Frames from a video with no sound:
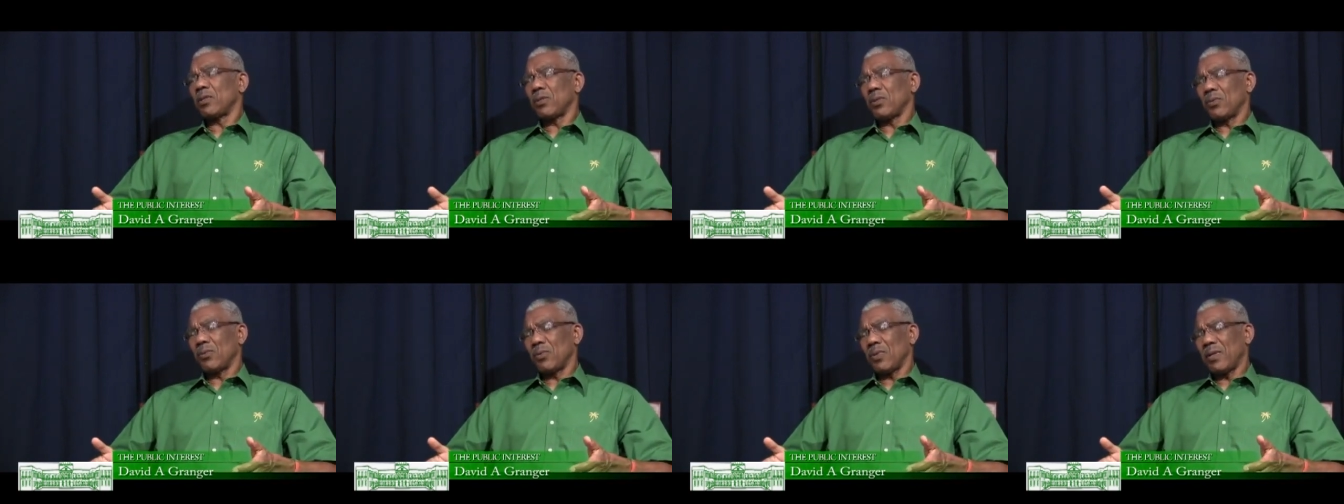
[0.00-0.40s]

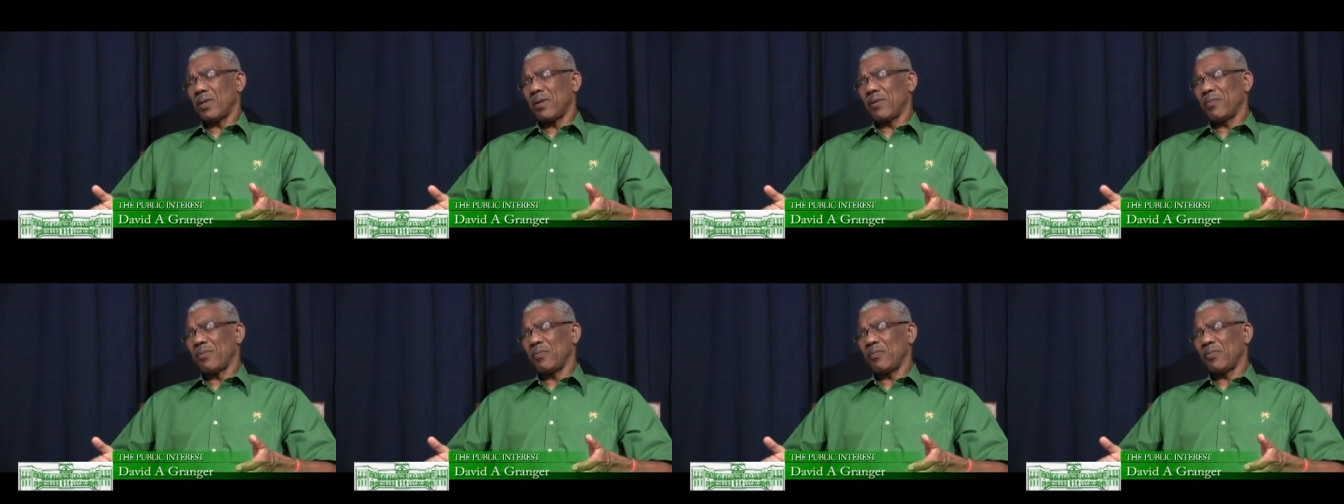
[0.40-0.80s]
So,
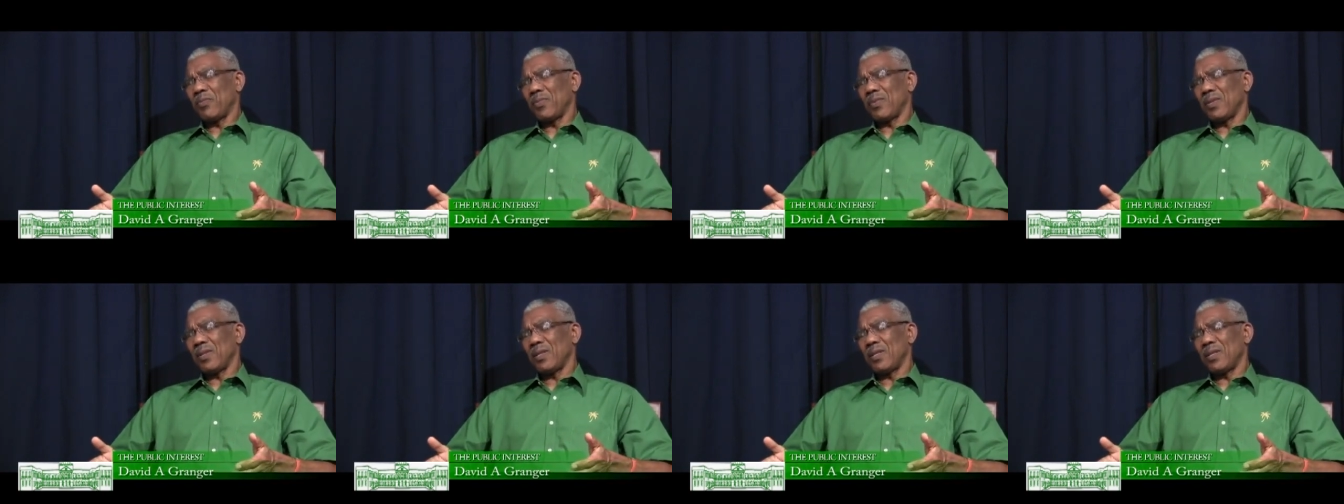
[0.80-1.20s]

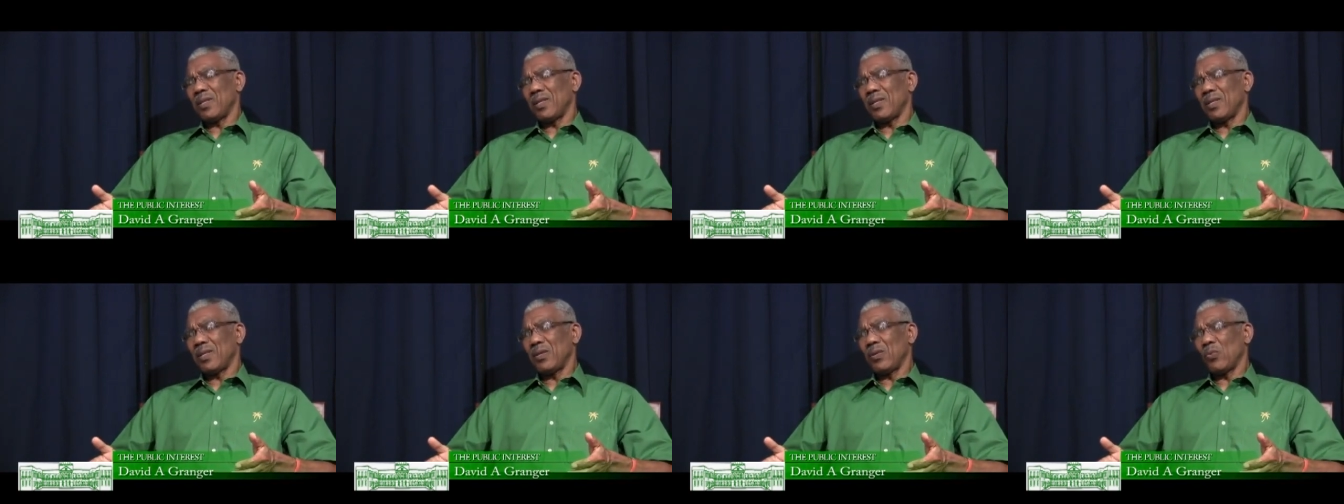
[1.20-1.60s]
um,
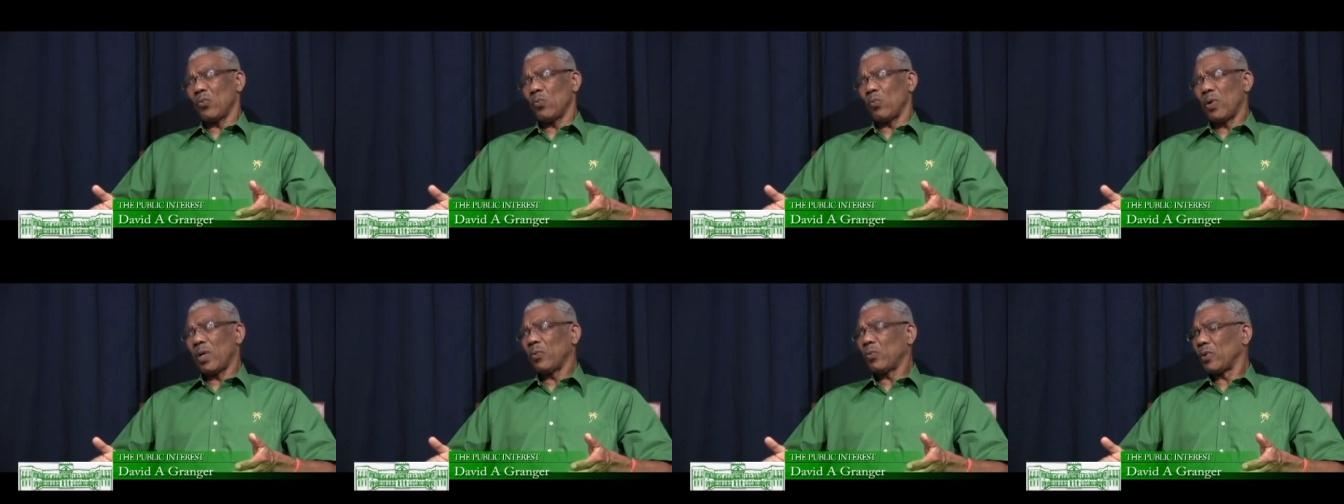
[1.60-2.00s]

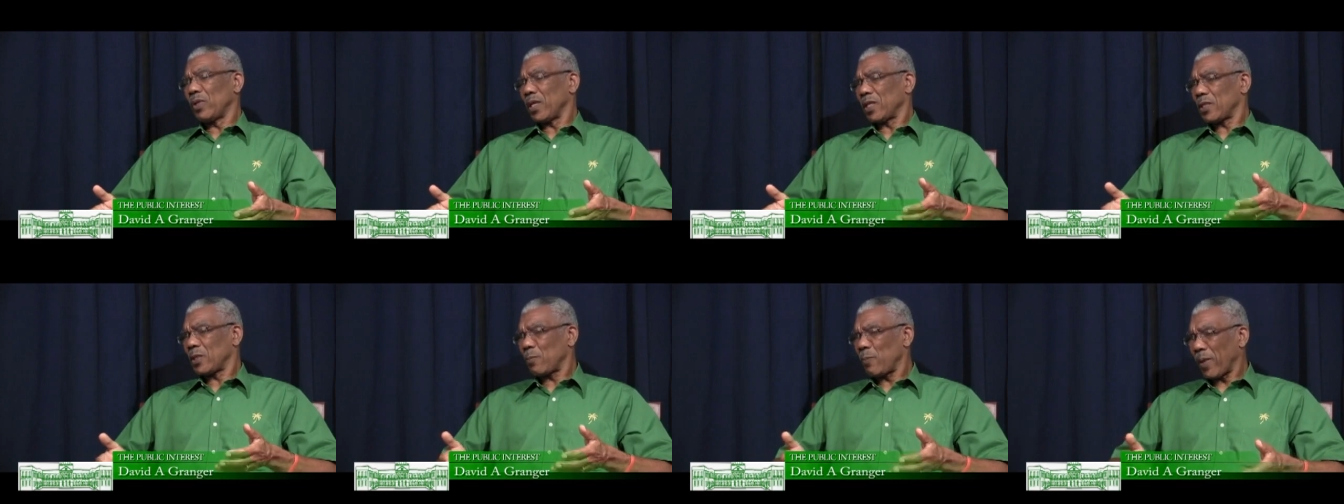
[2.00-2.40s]
one would
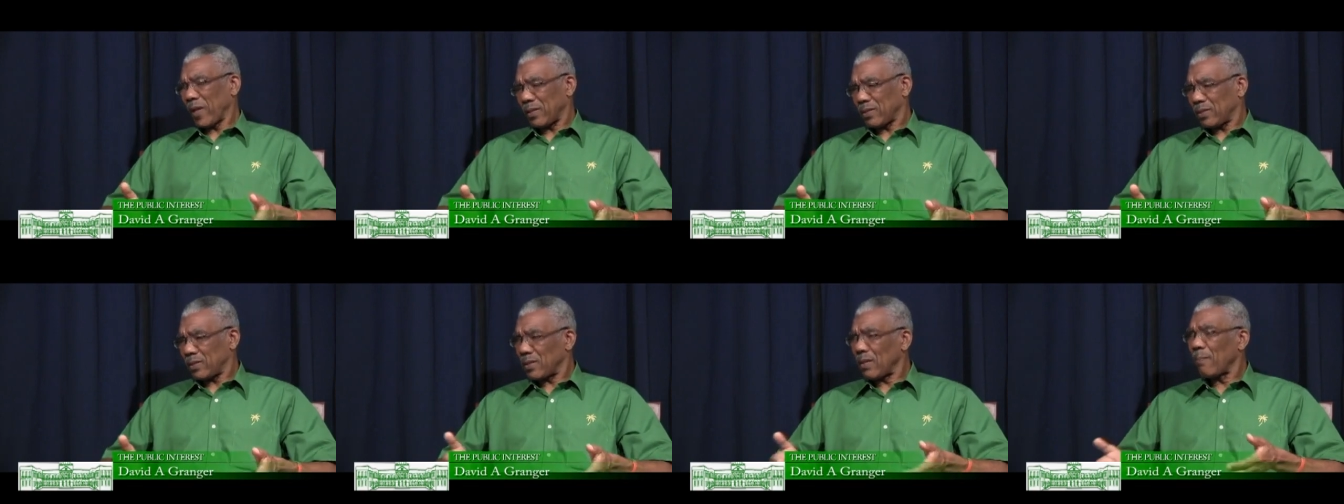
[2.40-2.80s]

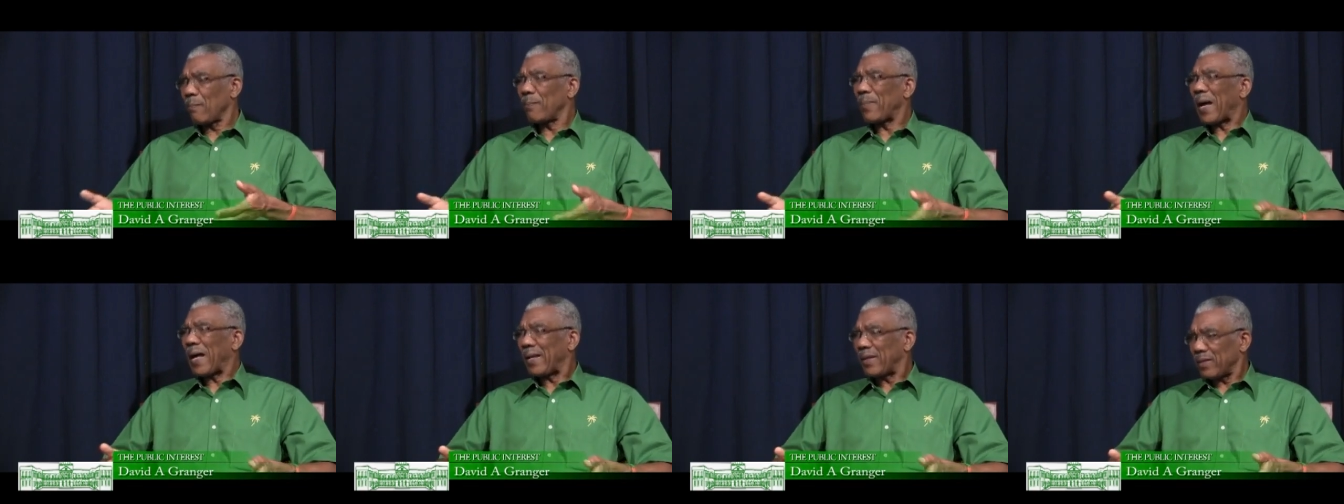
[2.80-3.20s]
expect some
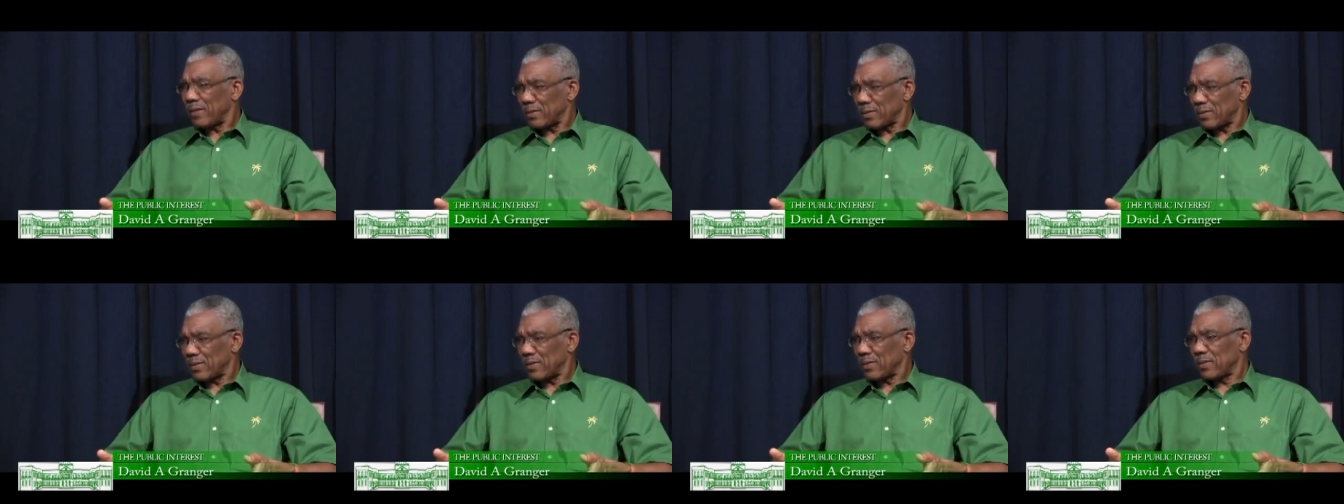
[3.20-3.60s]

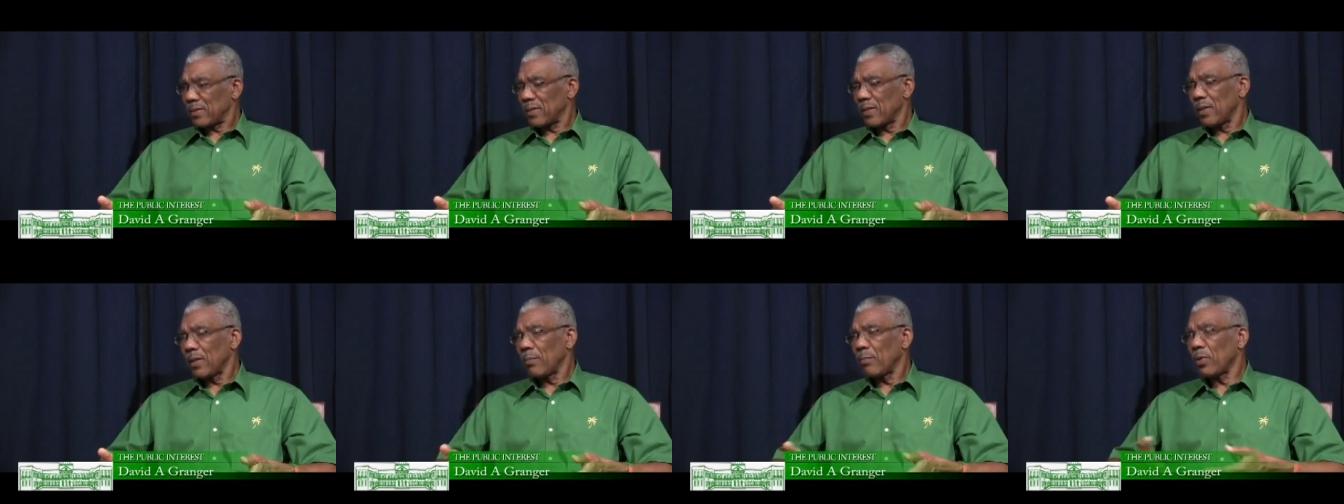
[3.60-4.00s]
balance,
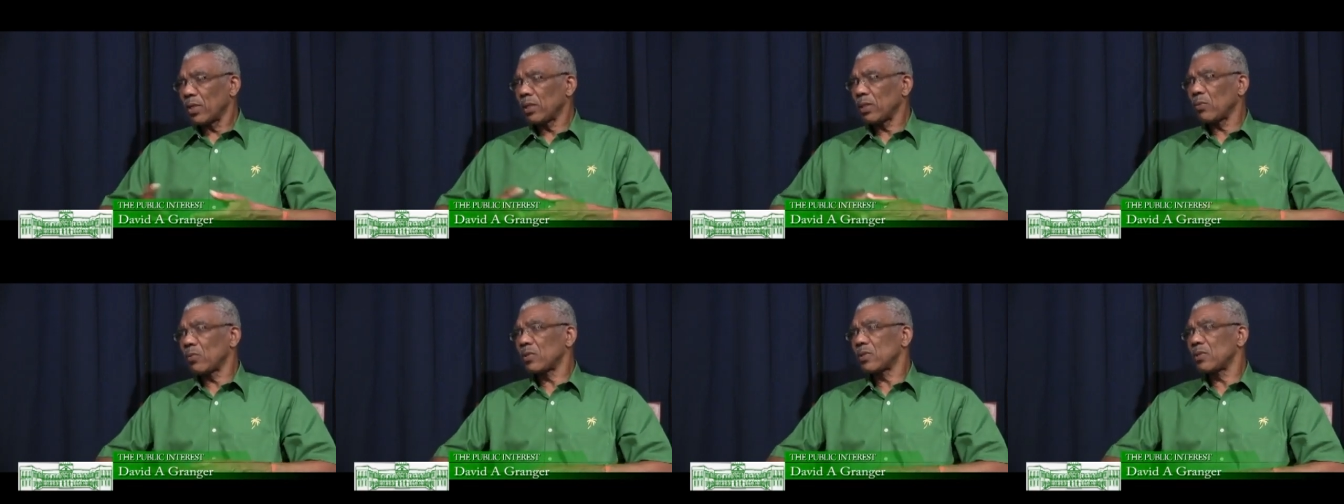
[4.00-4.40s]
but
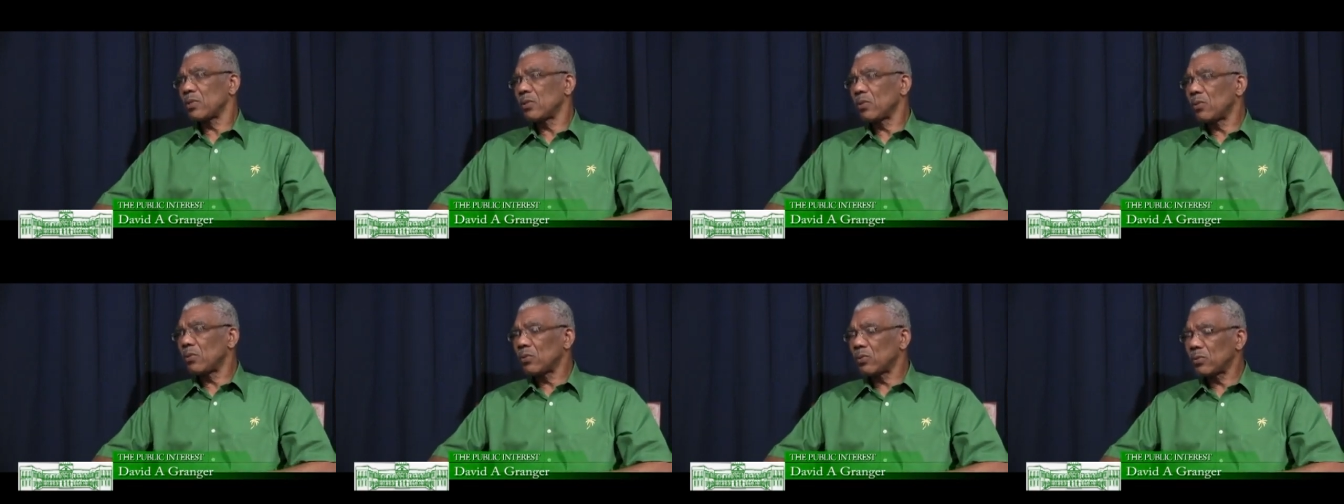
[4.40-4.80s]
there was
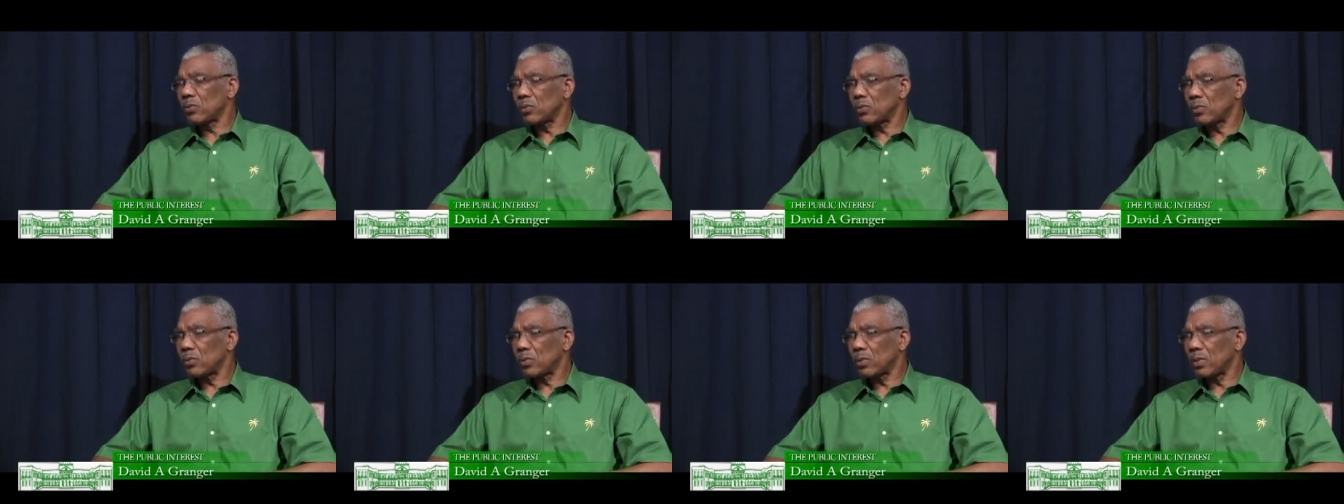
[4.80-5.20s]
no